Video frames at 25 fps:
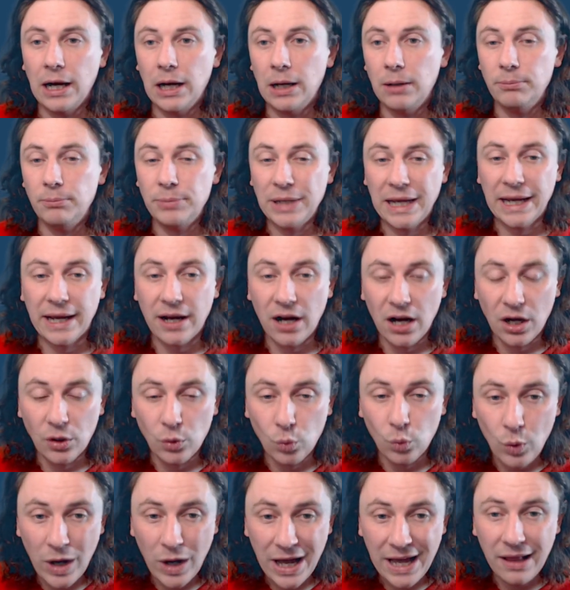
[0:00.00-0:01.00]
being
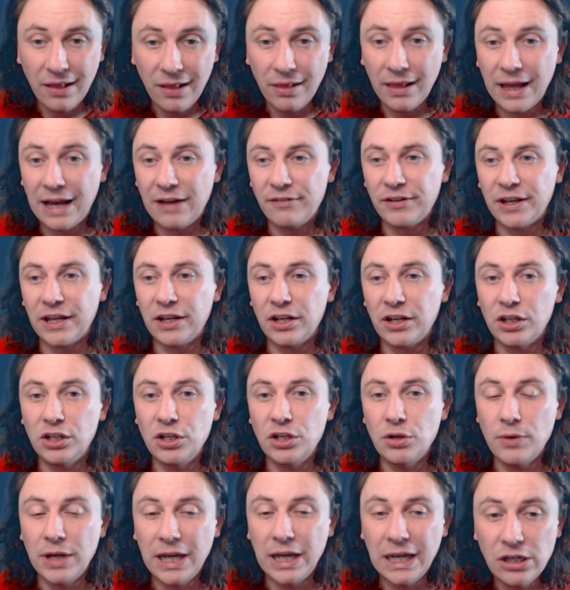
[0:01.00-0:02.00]
unwell, having an acute
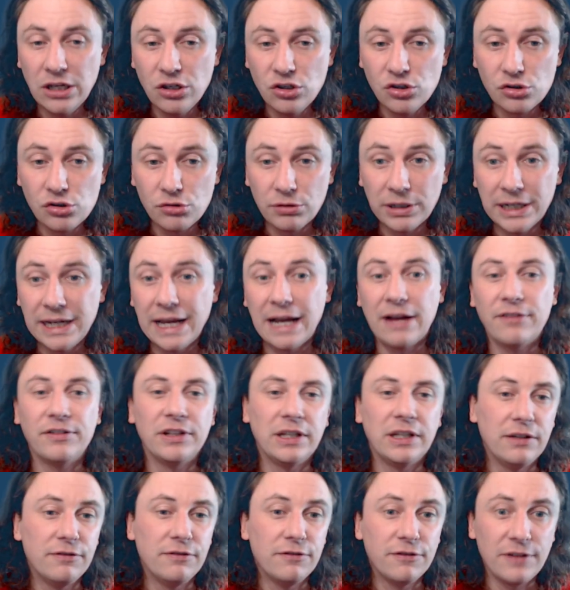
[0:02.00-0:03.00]
injury, having
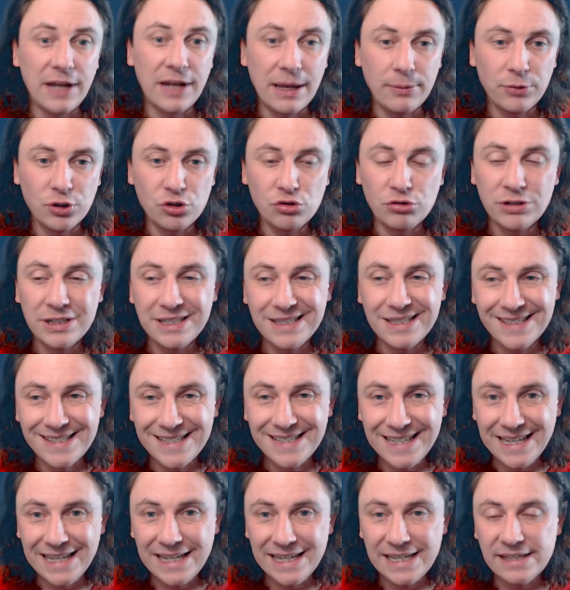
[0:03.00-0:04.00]
inflammatory
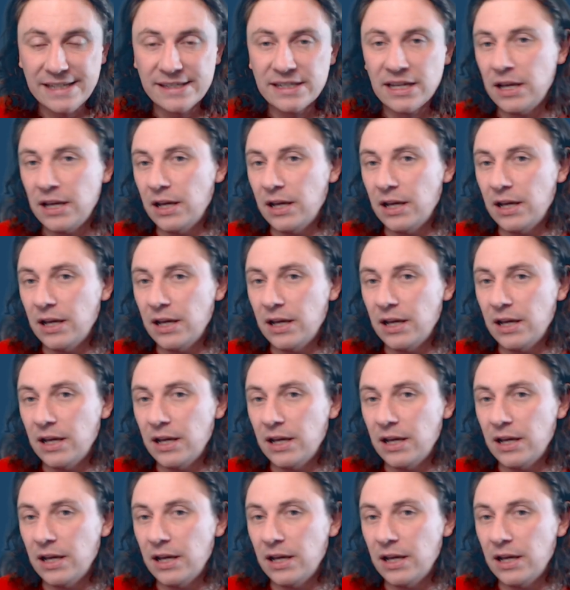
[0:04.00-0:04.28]
disease.